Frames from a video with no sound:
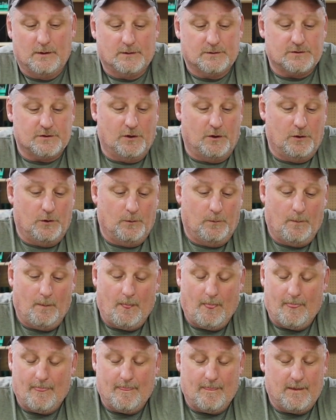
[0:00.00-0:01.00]
So
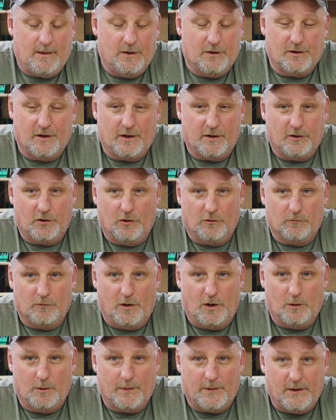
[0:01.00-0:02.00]
you're not going to go
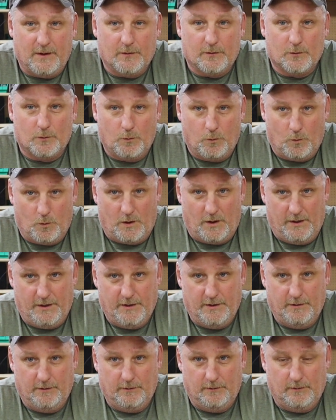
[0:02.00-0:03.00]
wrong with either
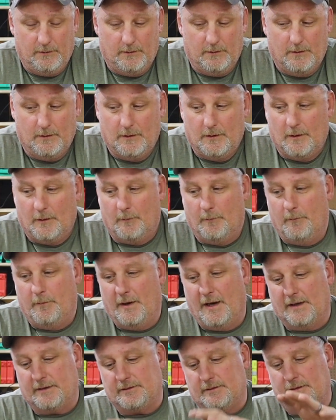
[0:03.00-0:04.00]
one.
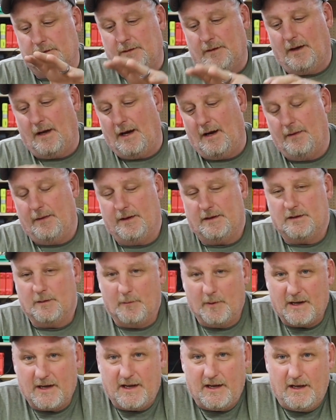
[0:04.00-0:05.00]
But I think the
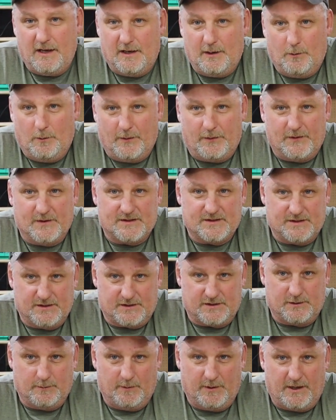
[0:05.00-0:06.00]
Makita, with the
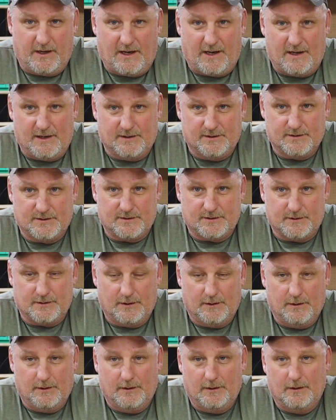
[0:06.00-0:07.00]
system it has,
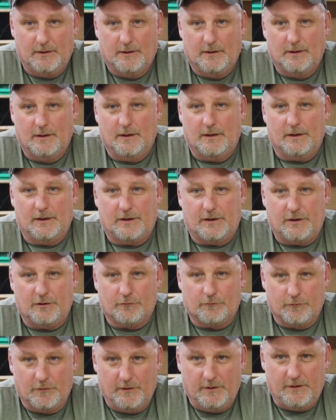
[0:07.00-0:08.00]

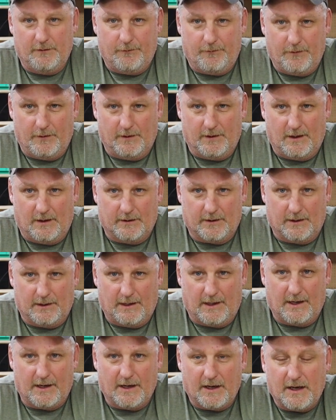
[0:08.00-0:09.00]
can really fill out a
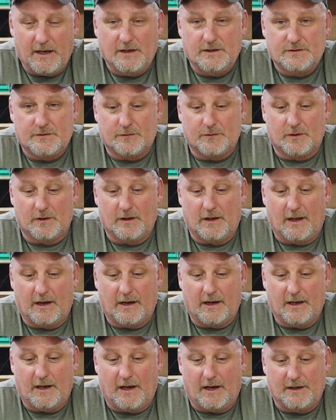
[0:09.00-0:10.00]
lot of needs for a lot
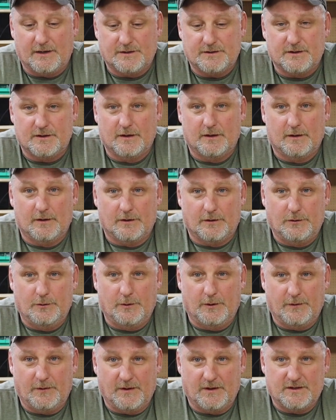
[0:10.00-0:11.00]
of guys
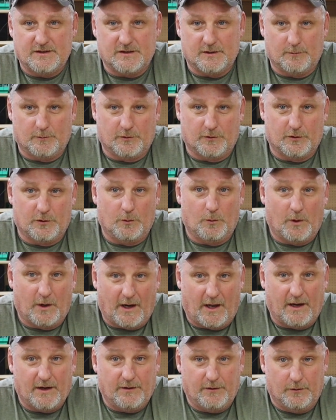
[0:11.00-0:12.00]
doing things similar to
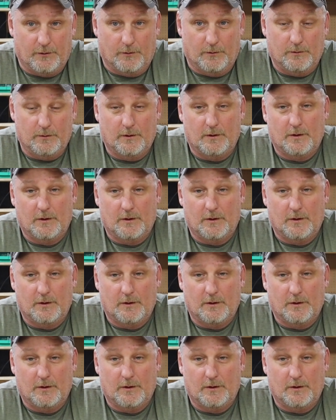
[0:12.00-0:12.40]
what I do.